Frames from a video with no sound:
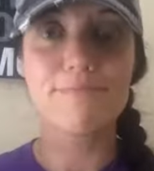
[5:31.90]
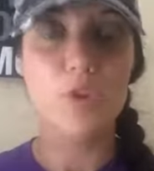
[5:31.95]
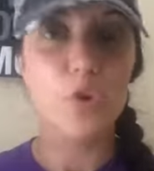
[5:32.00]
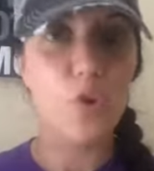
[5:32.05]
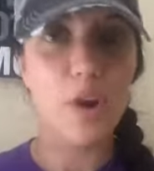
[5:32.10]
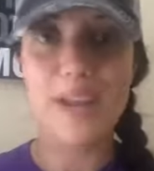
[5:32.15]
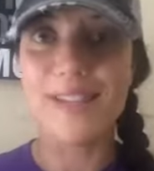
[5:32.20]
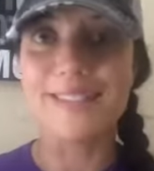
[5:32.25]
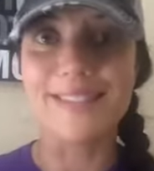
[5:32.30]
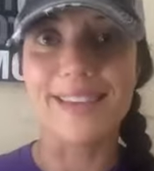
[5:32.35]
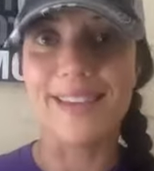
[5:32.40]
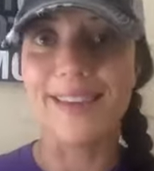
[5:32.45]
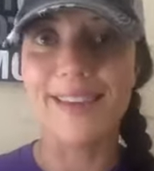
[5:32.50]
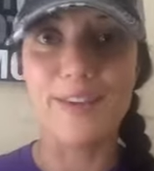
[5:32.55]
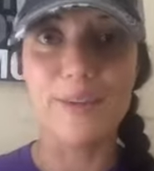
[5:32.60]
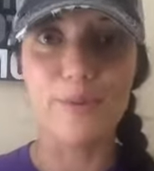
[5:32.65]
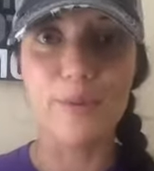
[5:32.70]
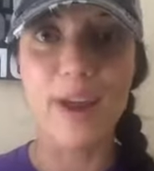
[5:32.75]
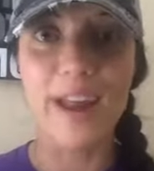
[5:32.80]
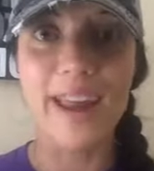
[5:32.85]
Crazy,
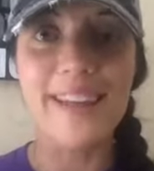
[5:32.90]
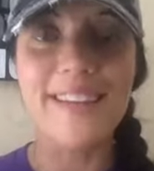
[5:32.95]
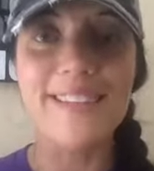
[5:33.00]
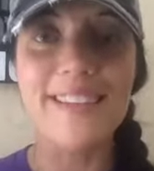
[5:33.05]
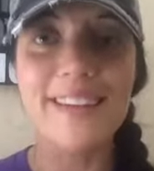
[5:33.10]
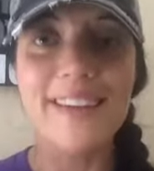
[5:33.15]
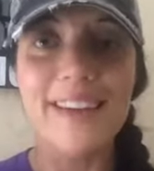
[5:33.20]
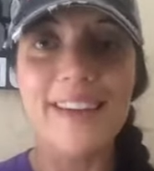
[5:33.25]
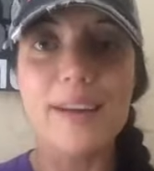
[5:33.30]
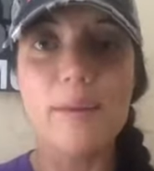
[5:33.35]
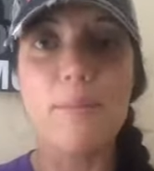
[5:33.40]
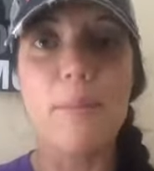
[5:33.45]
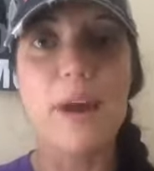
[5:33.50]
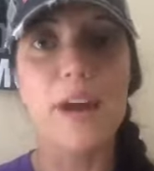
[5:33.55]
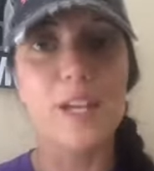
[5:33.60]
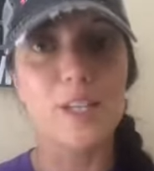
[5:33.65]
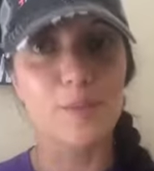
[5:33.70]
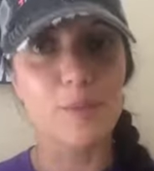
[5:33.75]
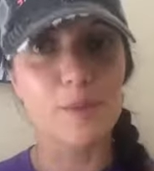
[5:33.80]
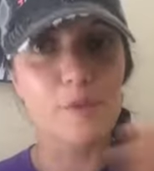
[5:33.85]
right? My
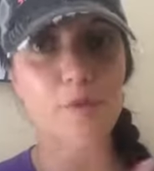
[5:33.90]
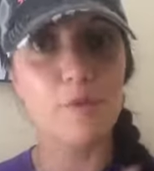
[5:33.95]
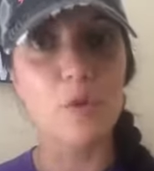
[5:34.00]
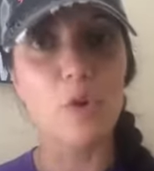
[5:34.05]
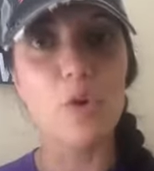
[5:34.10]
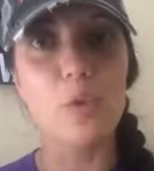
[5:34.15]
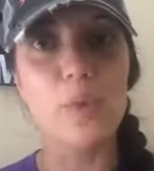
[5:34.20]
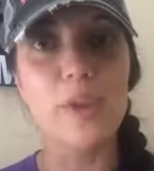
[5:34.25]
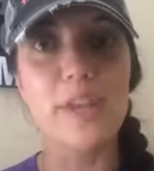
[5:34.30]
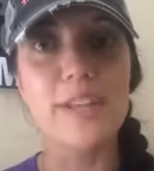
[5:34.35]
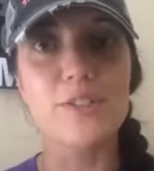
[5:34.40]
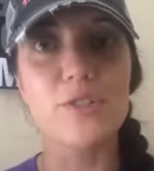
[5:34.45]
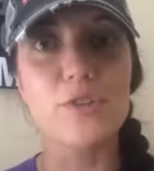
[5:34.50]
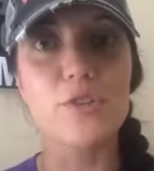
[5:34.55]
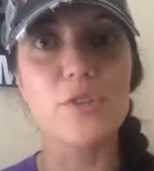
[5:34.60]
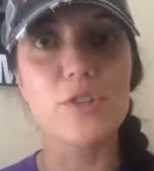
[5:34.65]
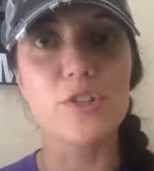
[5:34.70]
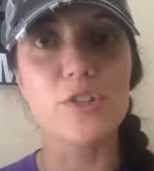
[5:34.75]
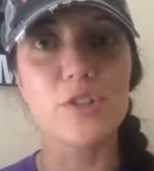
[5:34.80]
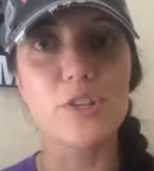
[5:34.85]
husband, four weeks
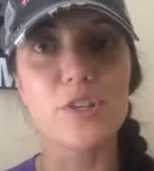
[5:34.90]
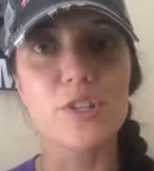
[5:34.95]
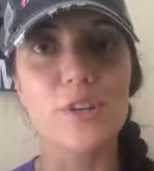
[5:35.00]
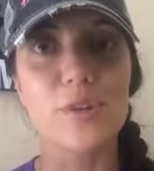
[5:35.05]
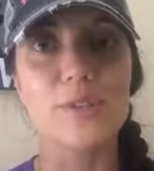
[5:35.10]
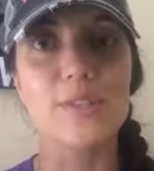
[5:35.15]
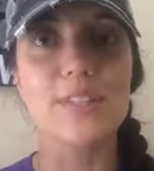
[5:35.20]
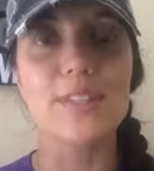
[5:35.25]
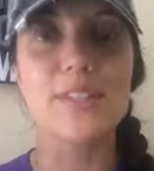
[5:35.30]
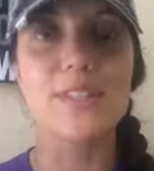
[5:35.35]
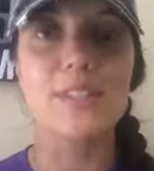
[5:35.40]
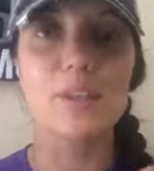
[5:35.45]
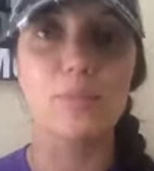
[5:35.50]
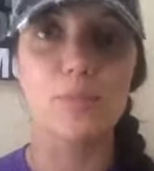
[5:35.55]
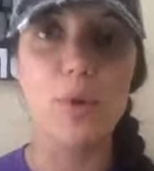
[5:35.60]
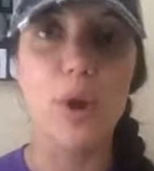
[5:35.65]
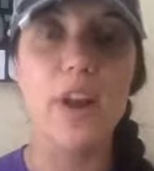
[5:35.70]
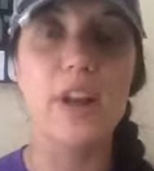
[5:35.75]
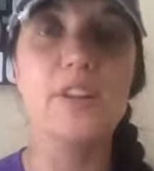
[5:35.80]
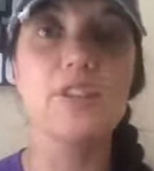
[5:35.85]
nutritional ketosis. The
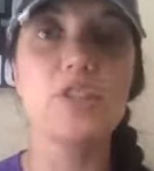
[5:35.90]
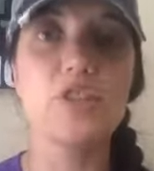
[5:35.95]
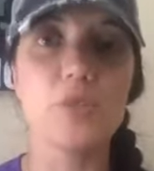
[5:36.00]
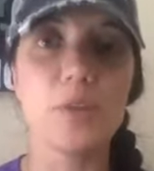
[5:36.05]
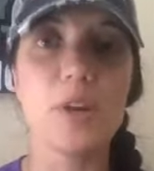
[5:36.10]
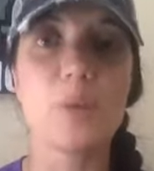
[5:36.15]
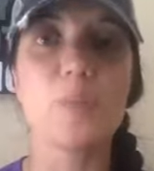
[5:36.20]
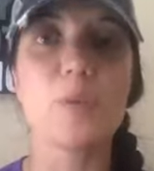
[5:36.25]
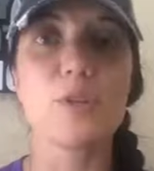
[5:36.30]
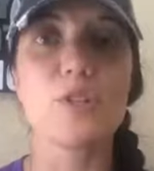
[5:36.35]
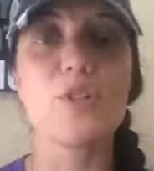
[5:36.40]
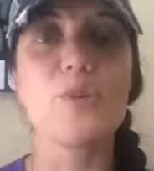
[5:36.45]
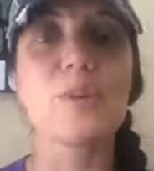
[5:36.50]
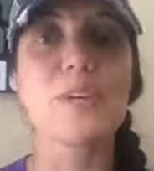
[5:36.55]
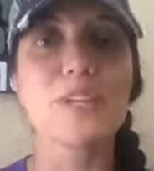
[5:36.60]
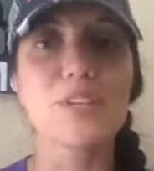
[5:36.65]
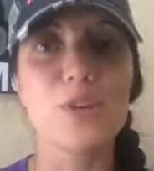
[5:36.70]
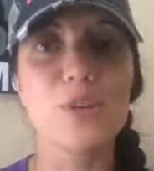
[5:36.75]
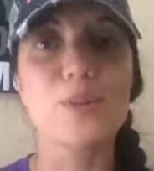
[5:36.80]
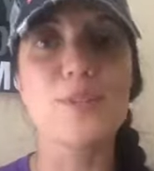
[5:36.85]
product you drink puts you
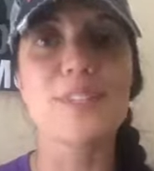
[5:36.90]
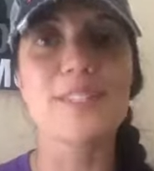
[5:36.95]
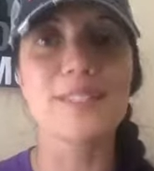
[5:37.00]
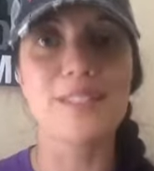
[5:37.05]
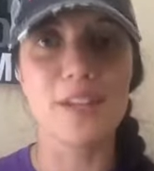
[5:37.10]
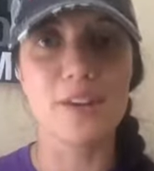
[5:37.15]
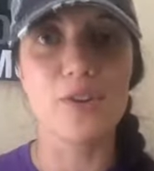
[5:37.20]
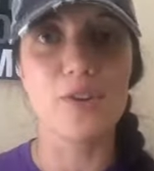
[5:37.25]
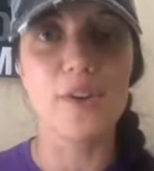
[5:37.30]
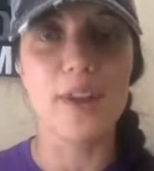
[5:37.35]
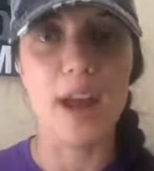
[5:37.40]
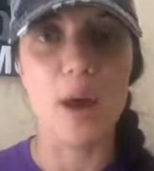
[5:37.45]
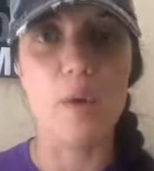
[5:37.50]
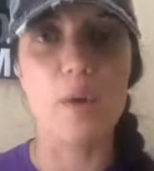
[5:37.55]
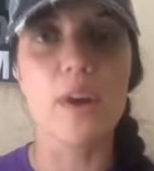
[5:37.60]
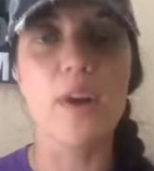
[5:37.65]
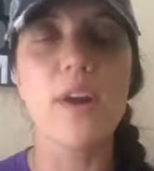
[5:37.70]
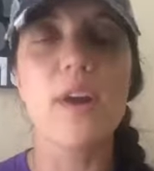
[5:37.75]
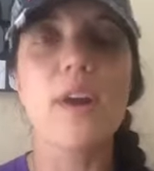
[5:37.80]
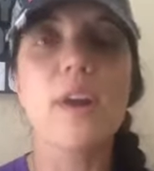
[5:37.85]
in ketosis in under an
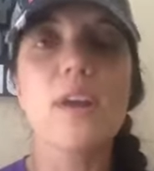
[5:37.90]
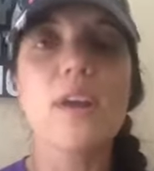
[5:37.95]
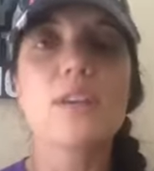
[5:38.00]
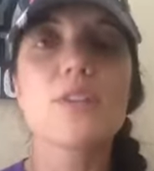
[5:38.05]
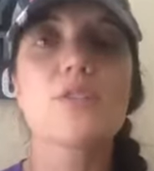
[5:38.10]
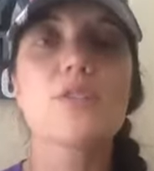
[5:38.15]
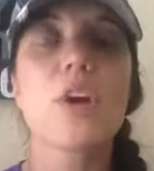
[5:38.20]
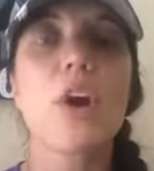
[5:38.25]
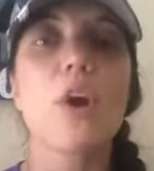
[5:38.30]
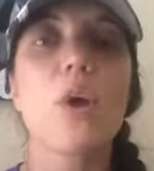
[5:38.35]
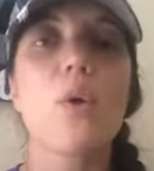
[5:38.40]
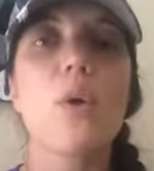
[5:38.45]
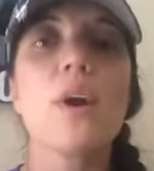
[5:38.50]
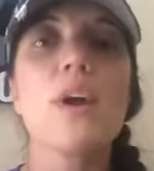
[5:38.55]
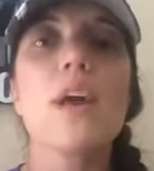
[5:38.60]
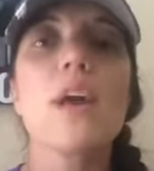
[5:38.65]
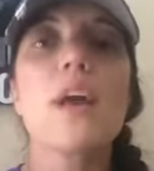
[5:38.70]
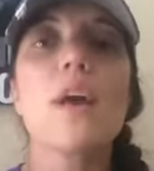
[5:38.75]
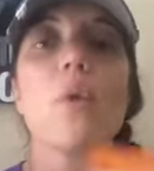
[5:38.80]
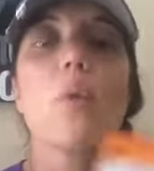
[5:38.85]
hour. So,
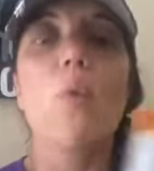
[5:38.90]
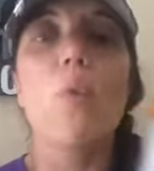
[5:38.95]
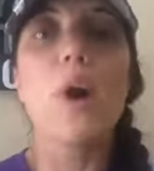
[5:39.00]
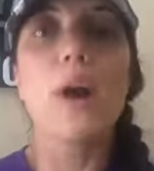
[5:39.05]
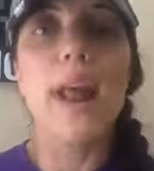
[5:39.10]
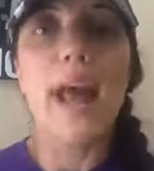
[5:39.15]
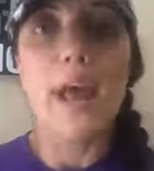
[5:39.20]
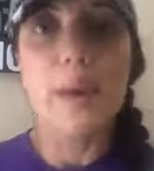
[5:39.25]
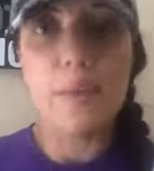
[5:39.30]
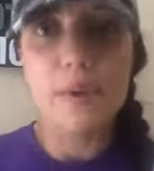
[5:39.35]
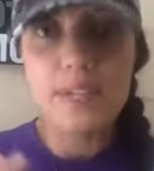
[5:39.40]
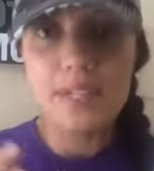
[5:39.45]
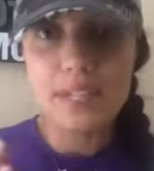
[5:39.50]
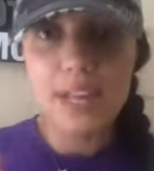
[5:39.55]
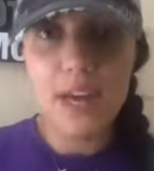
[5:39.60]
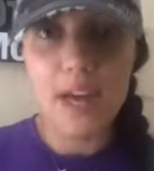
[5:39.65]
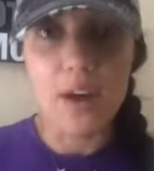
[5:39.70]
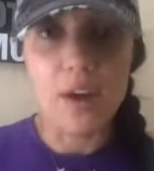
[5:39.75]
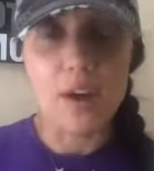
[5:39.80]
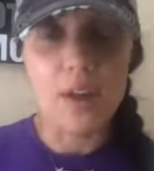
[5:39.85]
what I would
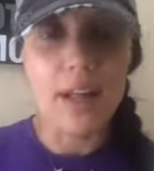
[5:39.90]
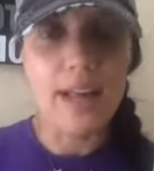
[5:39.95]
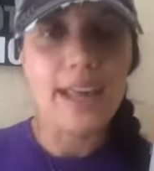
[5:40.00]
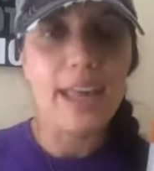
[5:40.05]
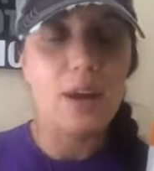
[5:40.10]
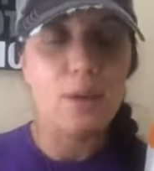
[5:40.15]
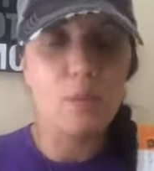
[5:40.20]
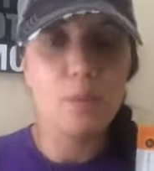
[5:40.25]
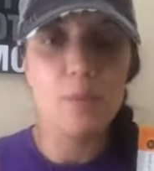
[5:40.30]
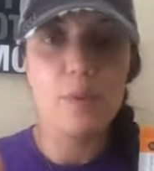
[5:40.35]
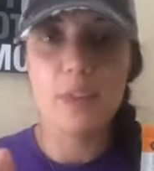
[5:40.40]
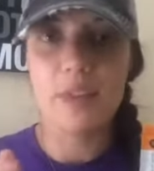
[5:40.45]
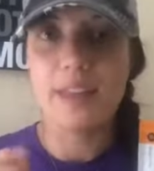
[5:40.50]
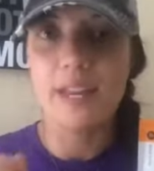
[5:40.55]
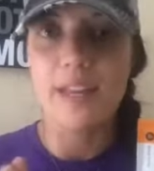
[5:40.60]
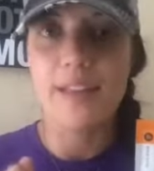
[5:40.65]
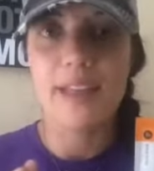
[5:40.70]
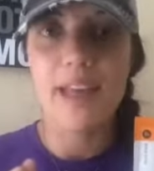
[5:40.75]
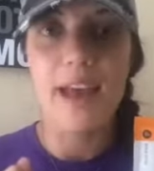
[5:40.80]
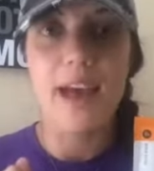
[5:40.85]
tell, I can't remember the
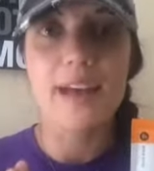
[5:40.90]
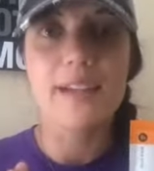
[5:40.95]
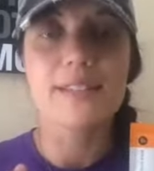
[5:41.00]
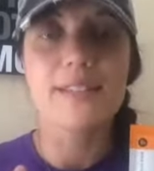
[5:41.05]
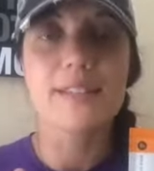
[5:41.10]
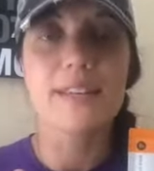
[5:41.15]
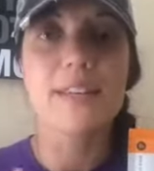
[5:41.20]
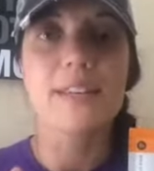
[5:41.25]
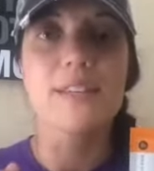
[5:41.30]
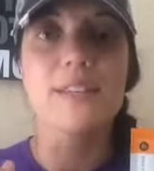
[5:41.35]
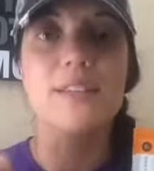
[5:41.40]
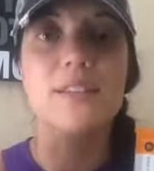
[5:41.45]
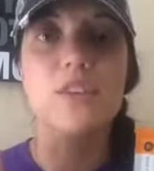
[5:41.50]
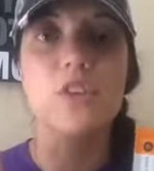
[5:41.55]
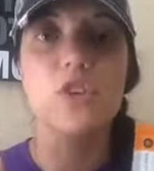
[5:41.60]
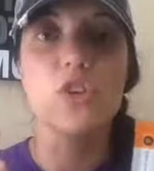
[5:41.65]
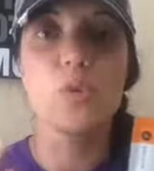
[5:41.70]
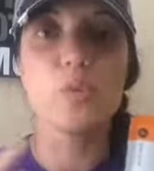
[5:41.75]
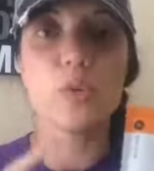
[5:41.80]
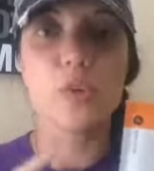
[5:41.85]
lady that asked, is
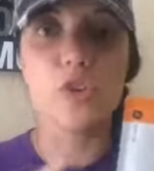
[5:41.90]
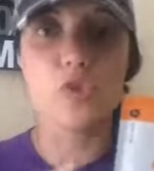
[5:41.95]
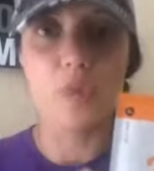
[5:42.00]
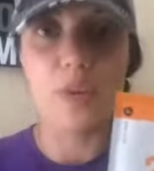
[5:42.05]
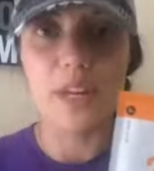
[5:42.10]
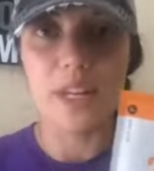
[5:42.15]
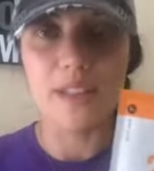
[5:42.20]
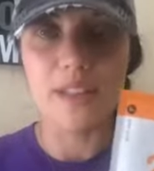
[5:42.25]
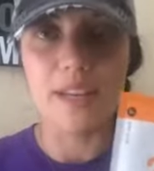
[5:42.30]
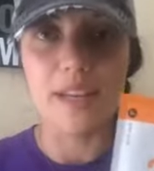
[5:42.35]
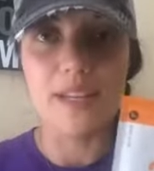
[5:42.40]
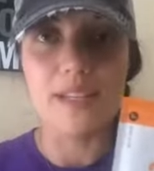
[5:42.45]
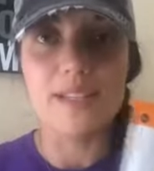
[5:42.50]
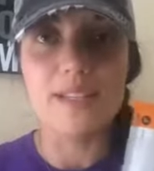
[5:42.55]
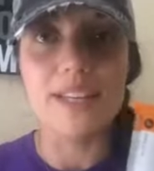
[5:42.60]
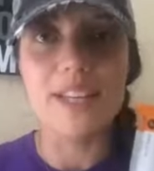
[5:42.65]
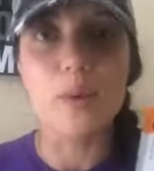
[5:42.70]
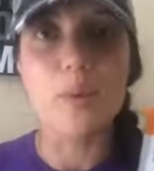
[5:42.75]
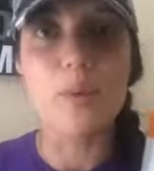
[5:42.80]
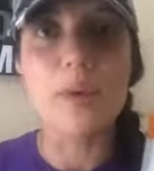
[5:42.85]
you will drink
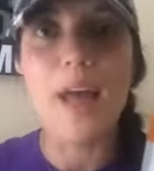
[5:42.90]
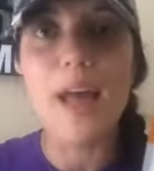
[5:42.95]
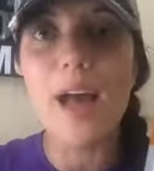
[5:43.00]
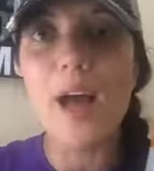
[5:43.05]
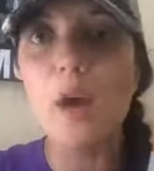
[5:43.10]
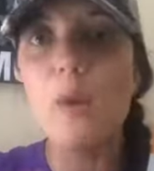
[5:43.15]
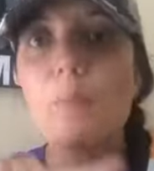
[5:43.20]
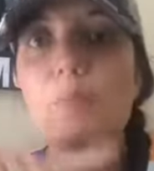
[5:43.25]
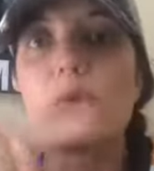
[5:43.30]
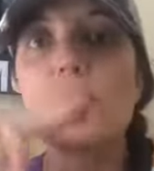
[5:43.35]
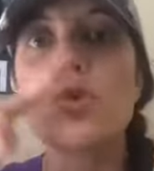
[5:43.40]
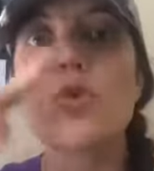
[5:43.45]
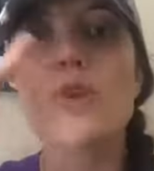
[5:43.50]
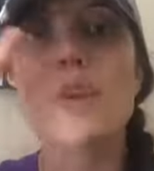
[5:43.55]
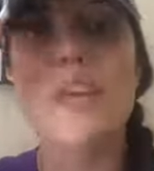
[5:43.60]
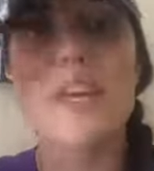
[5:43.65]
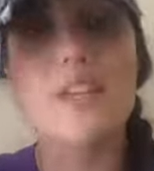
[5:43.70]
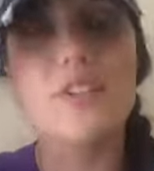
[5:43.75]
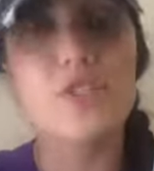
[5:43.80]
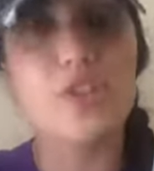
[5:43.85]
this and it will help you
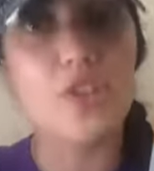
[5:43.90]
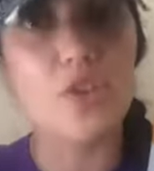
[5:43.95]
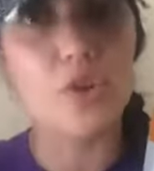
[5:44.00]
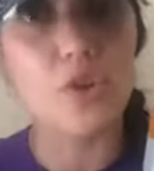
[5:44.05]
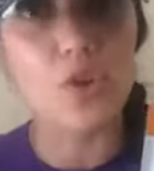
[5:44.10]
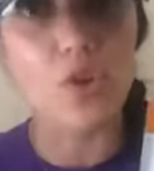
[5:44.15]
get to your